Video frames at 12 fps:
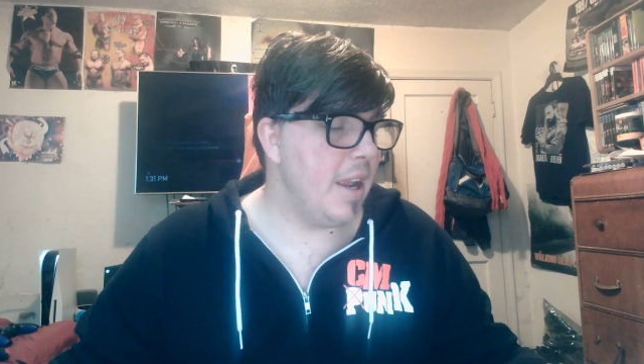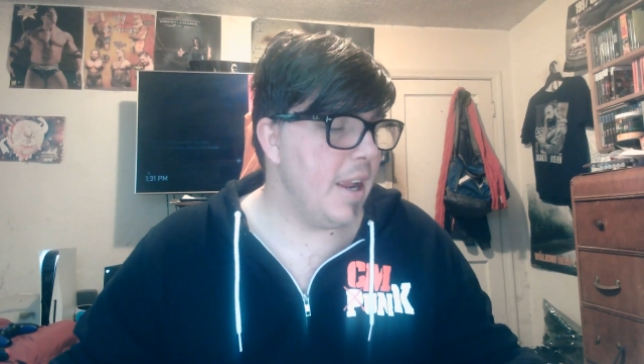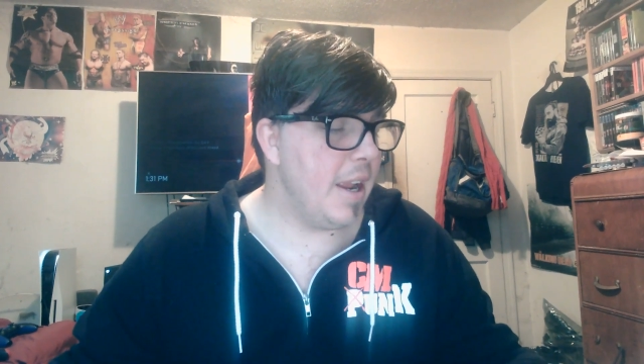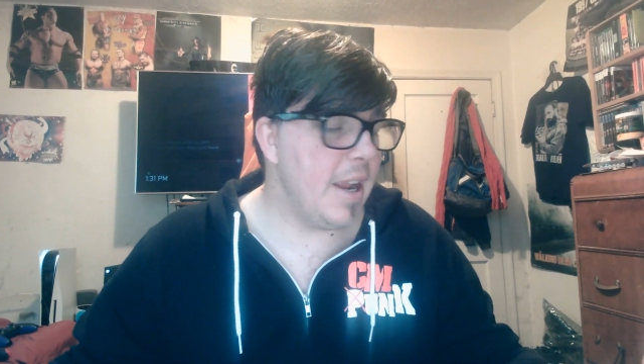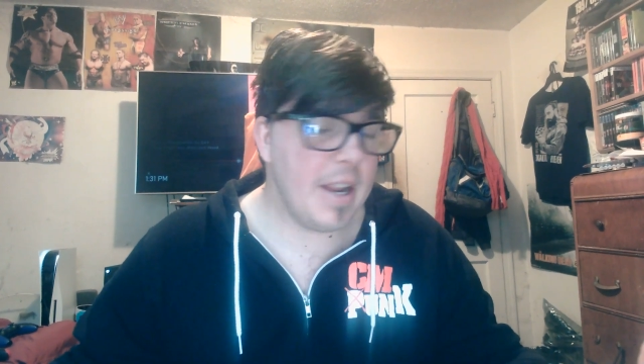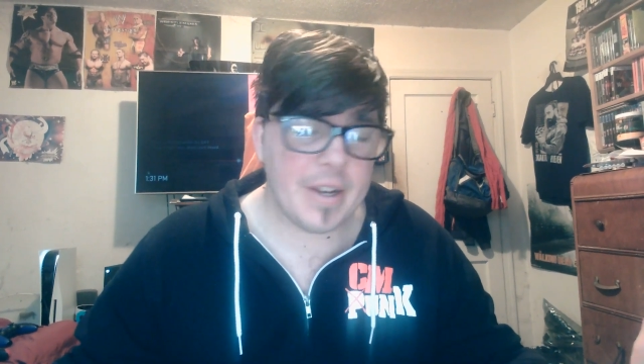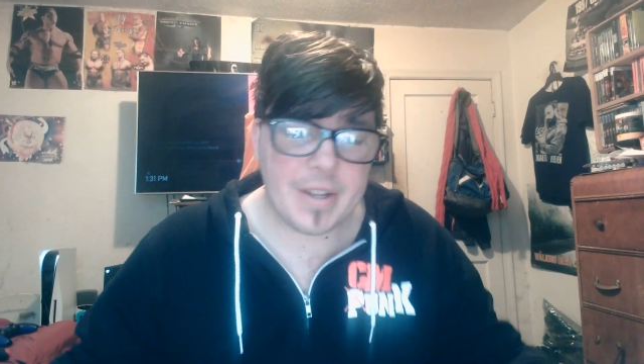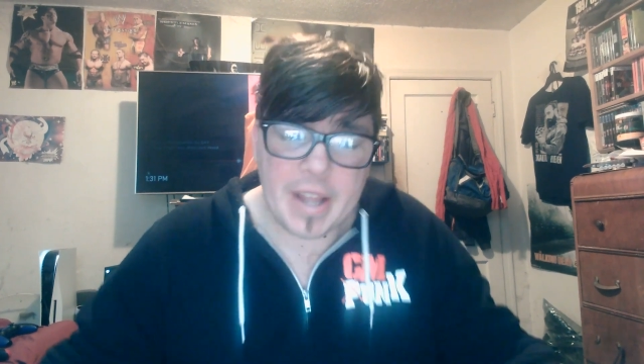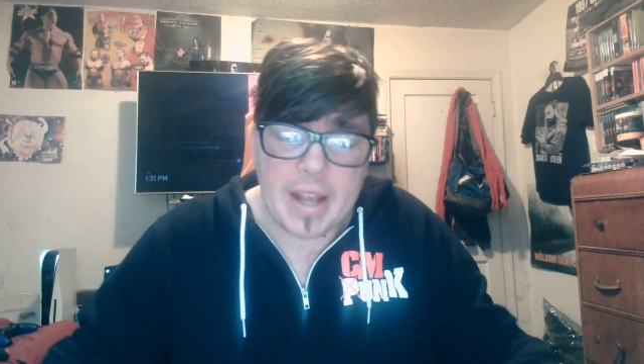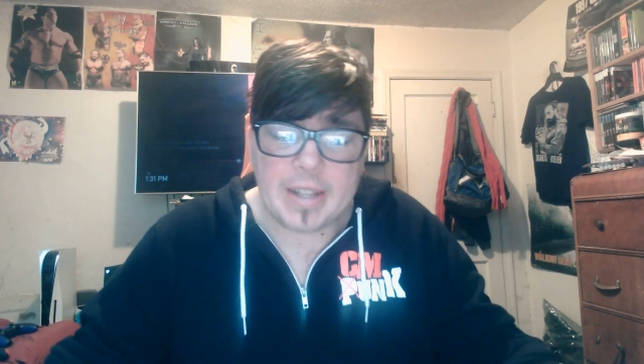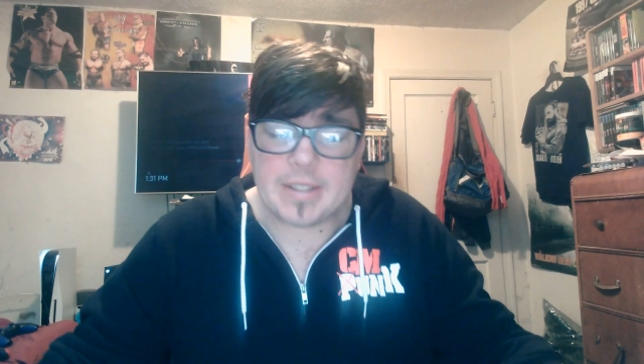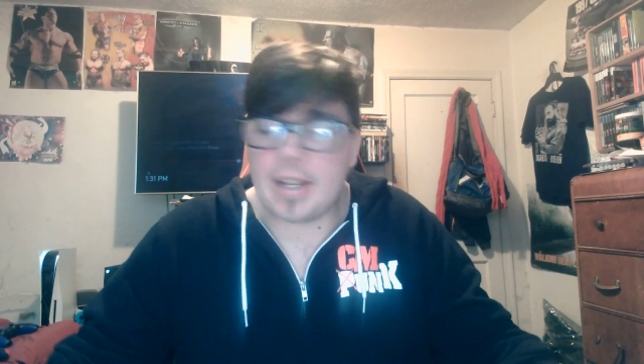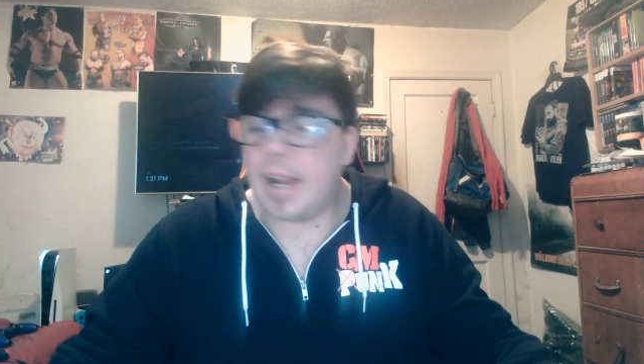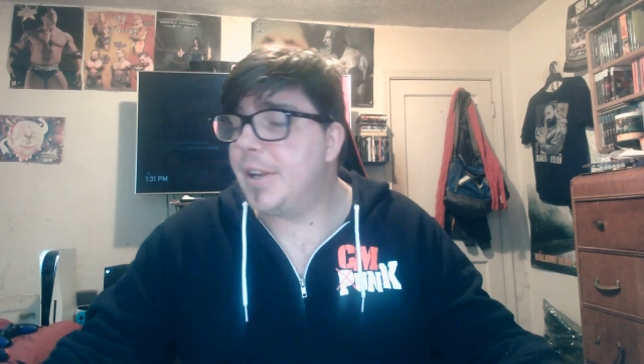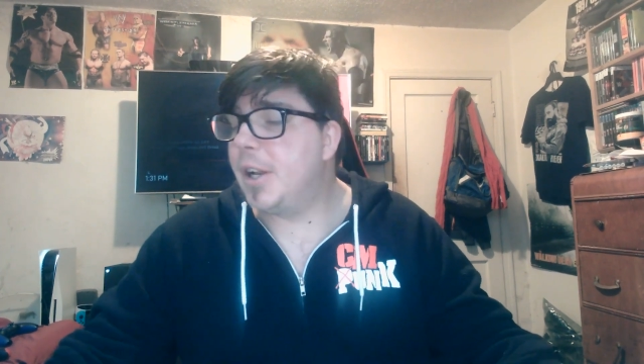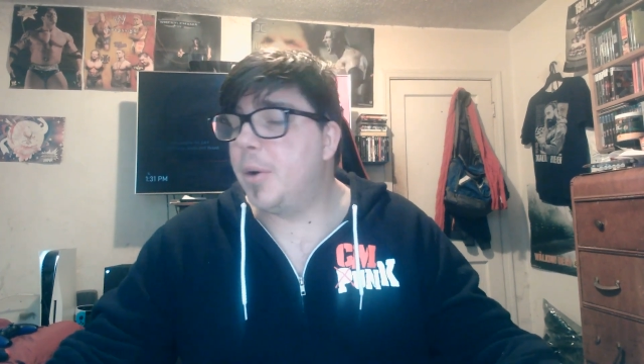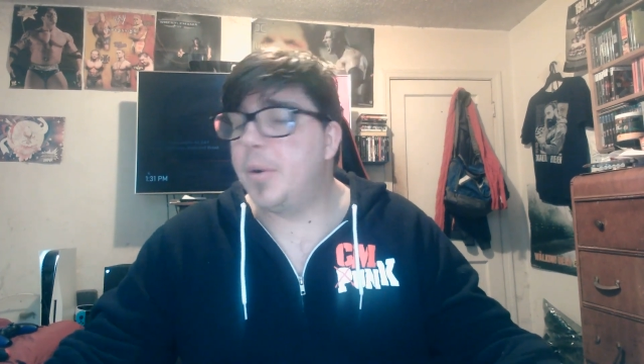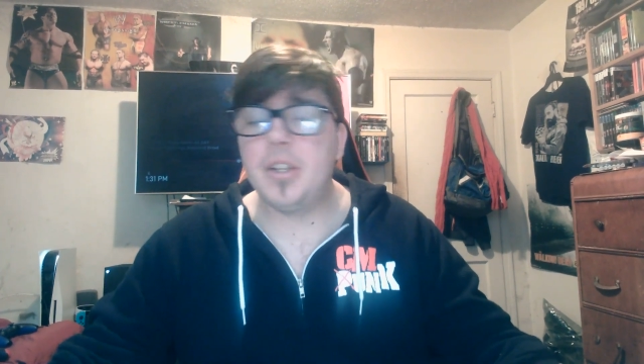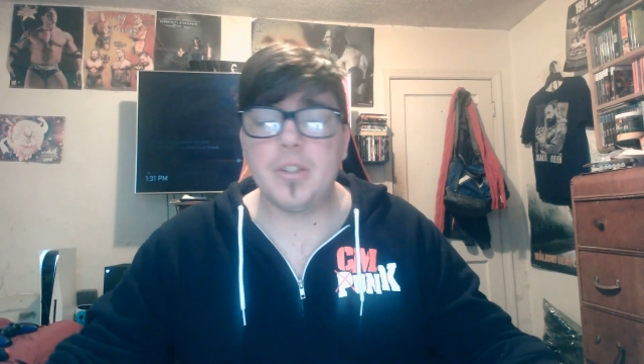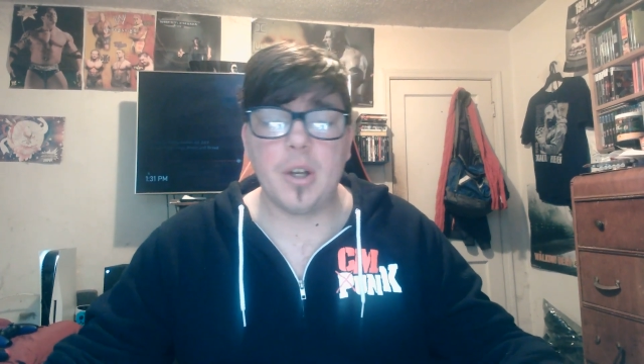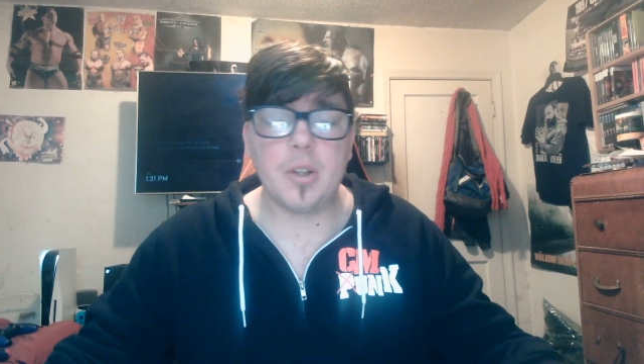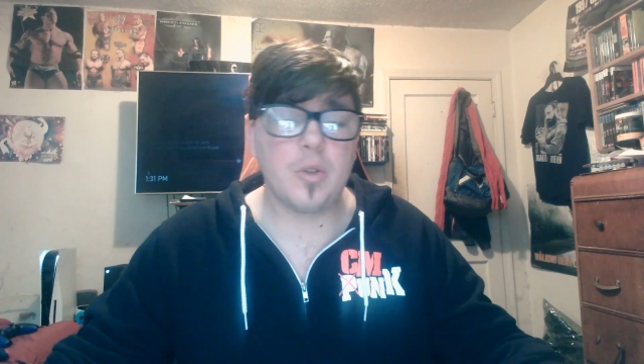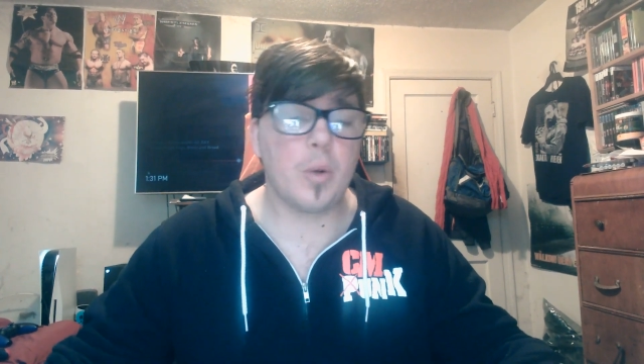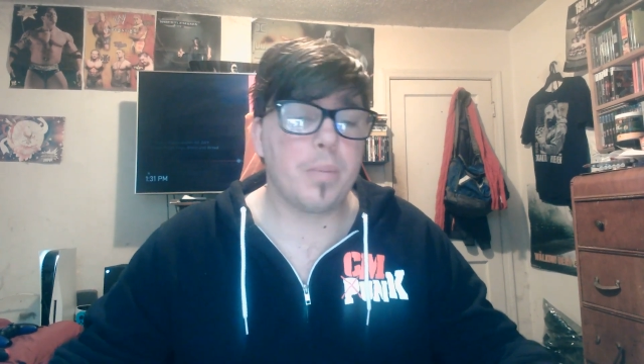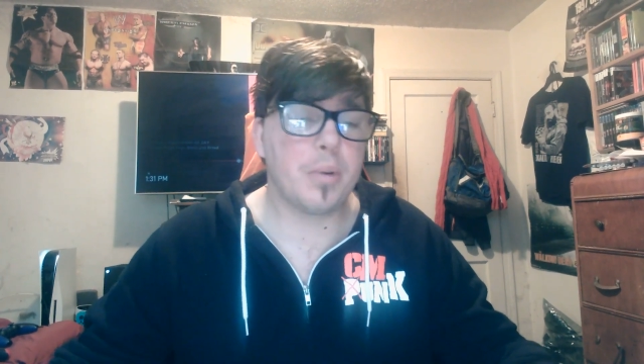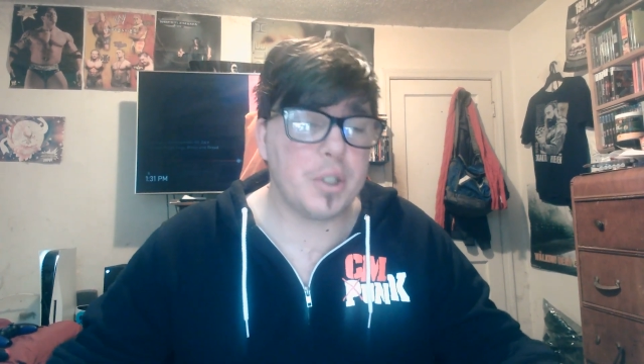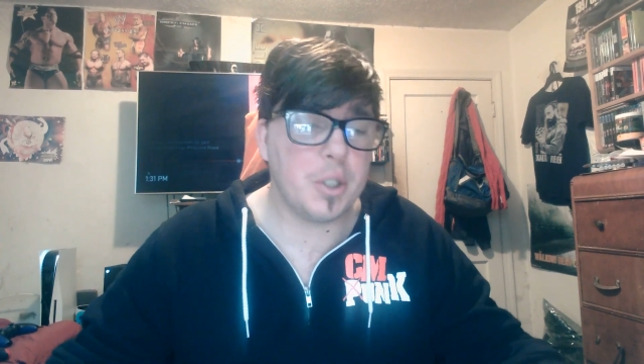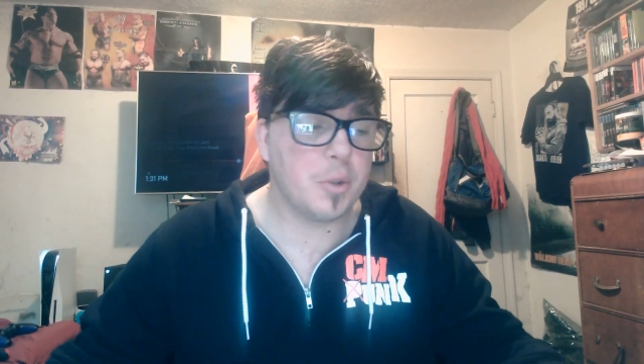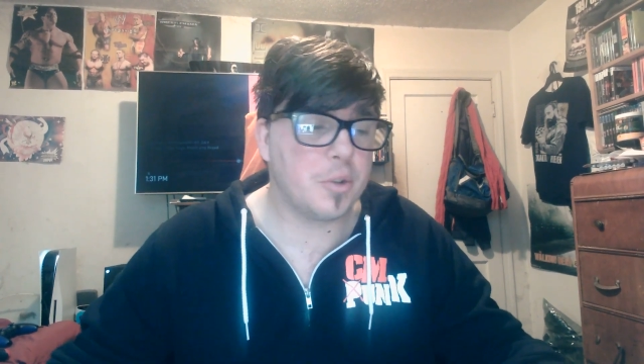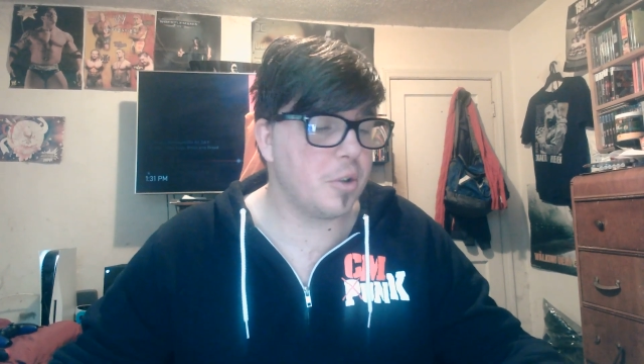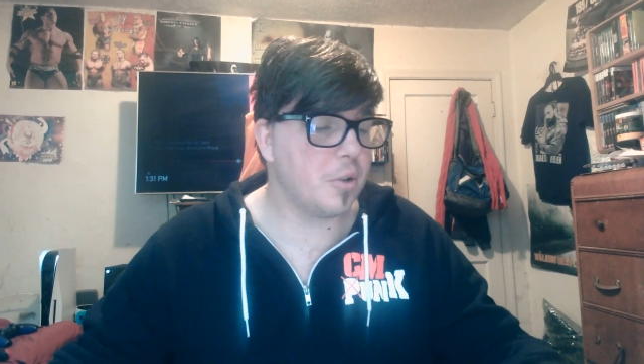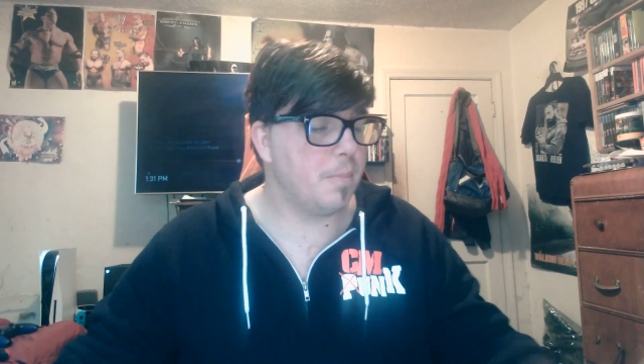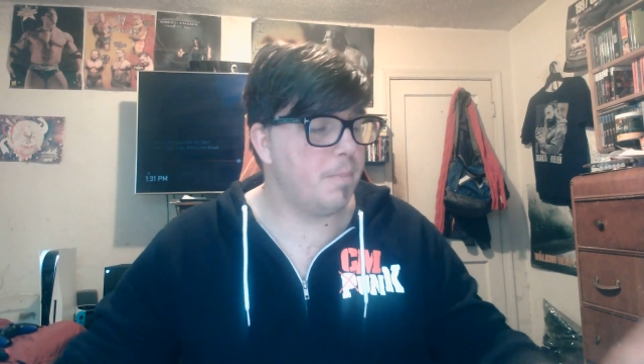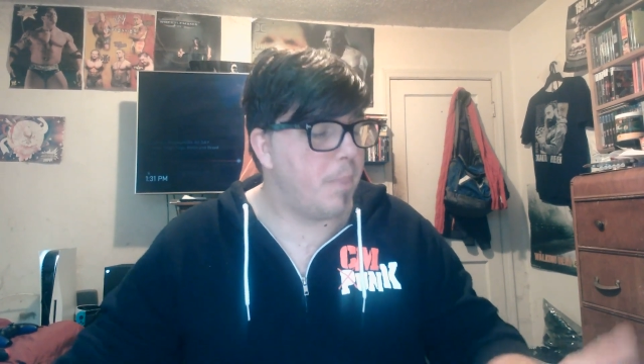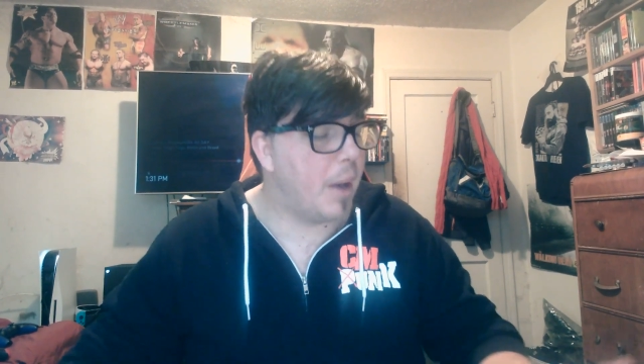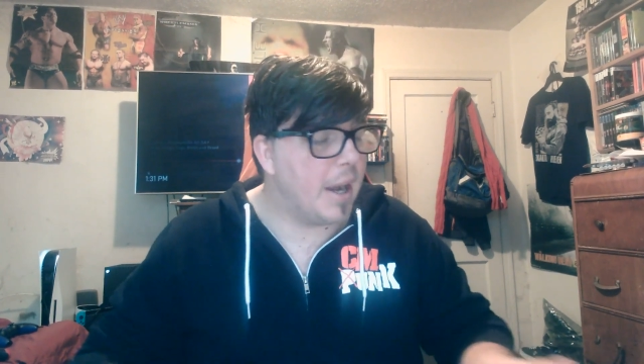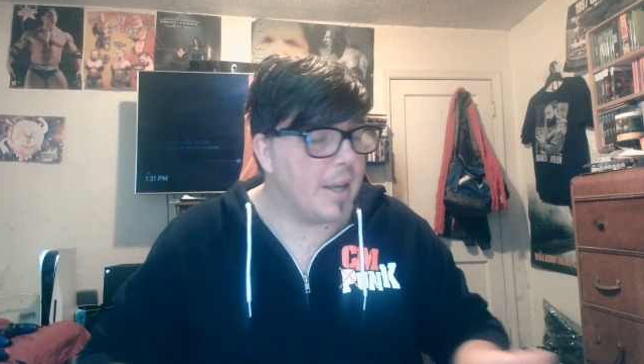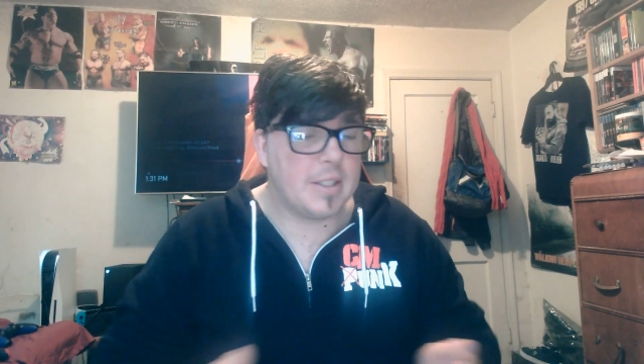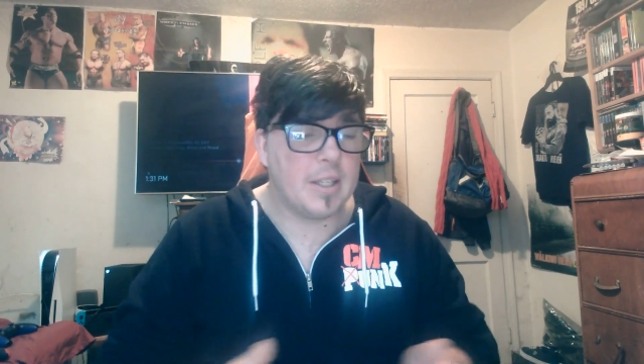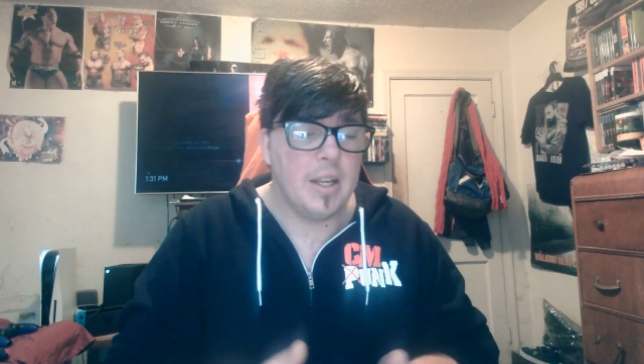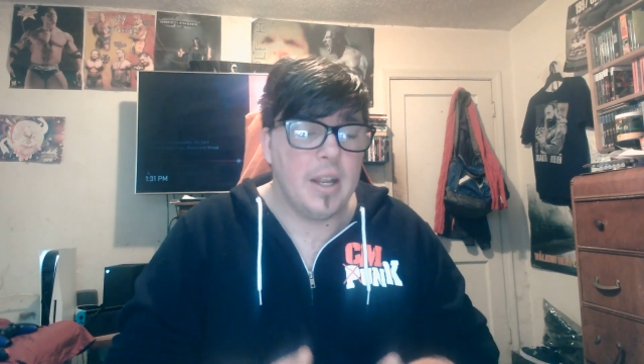And yes, I know he's also a producer, but